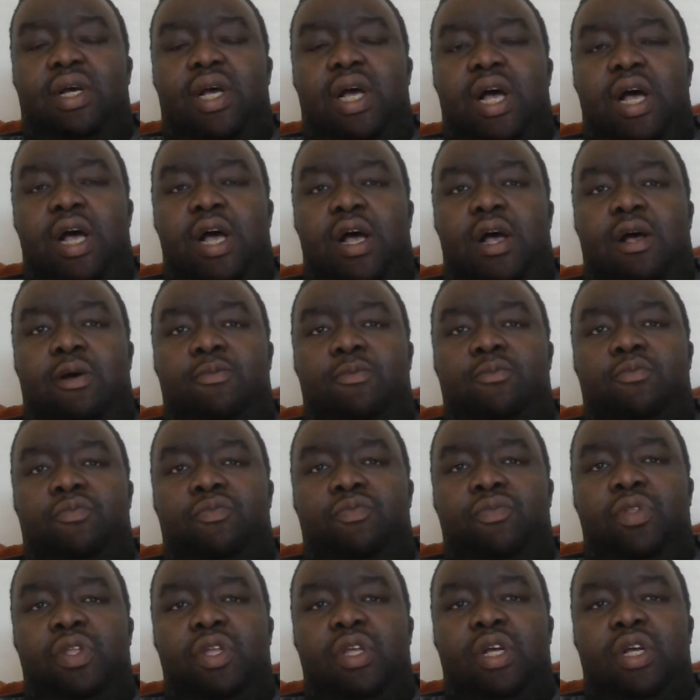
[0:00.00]
And
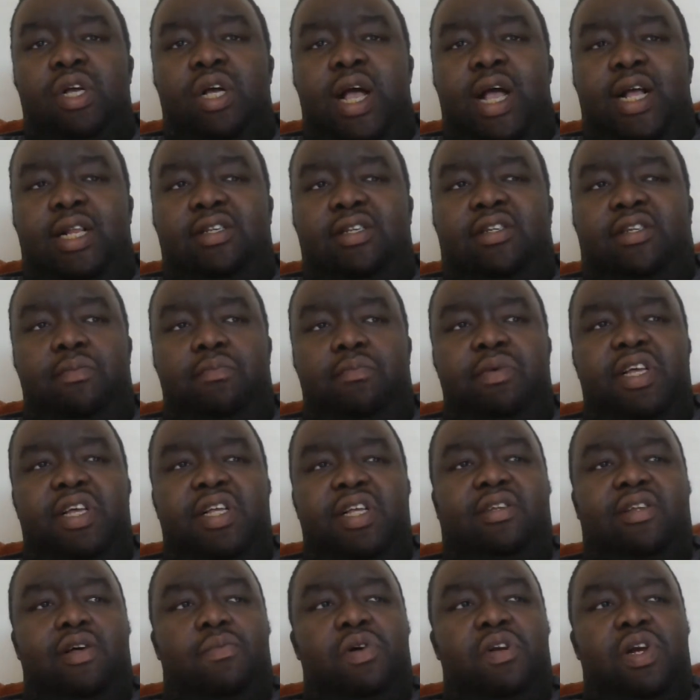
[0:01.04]
to
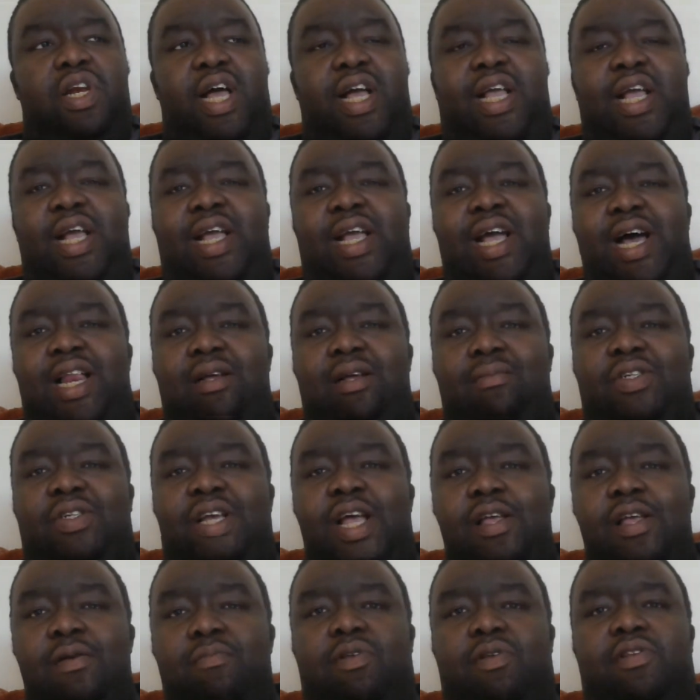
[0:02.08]
me, someone like a Callum
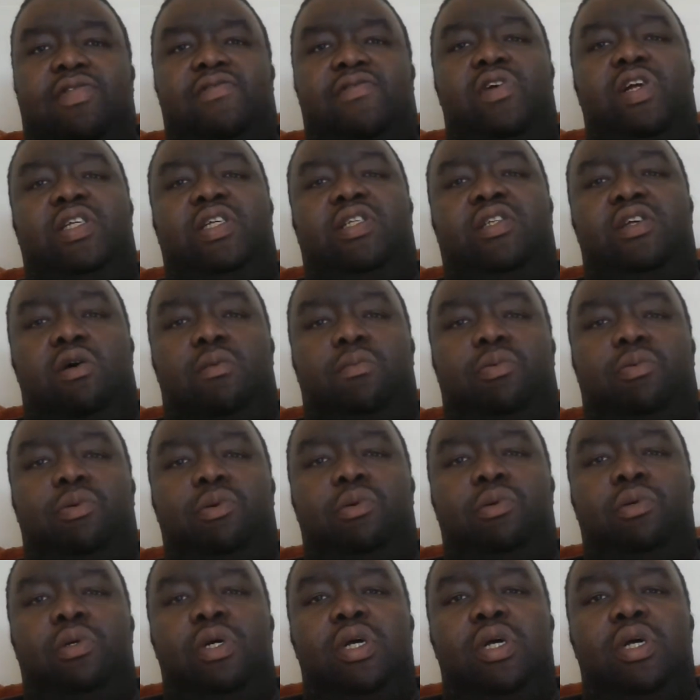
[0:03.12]
Chambers, for
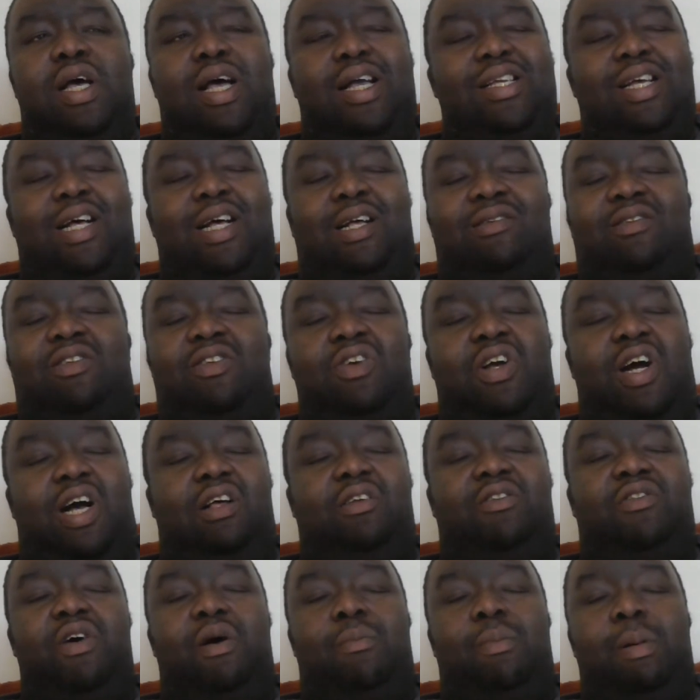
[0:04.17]
example, and yes, you
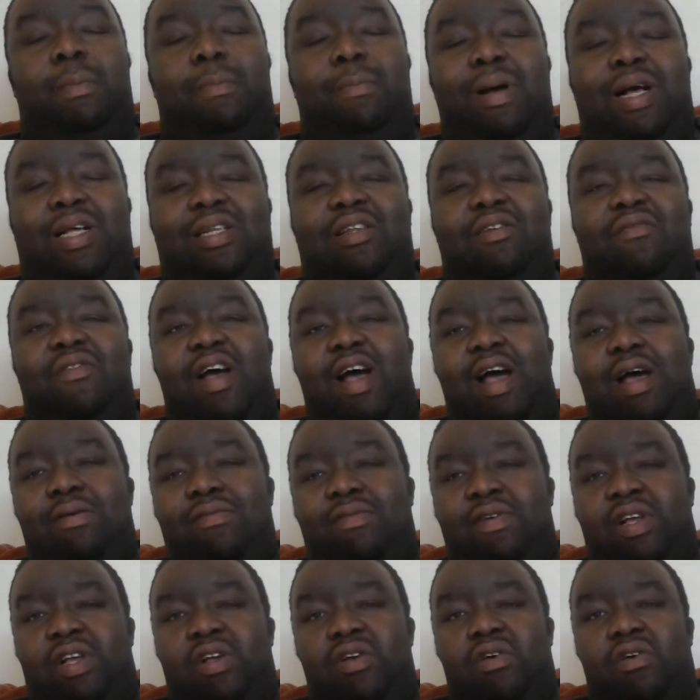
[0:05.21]
guys know I'm a massive
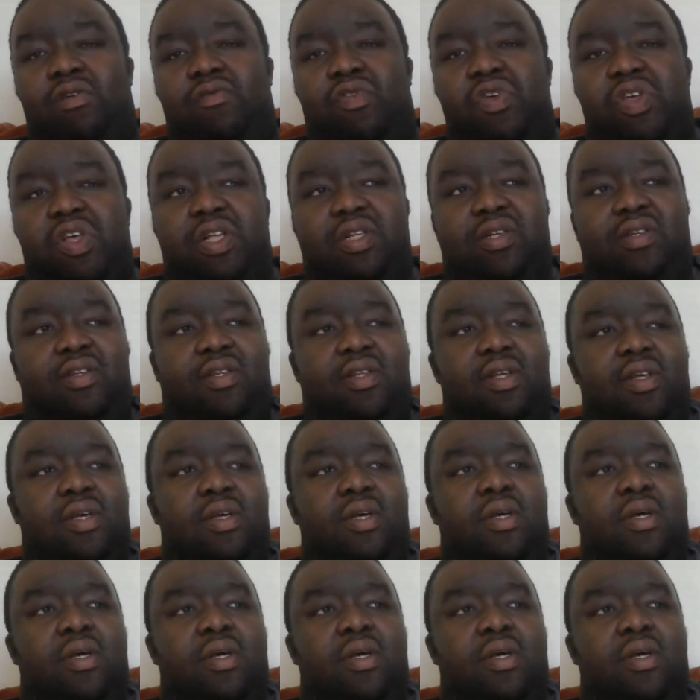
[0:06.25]
advocate of his,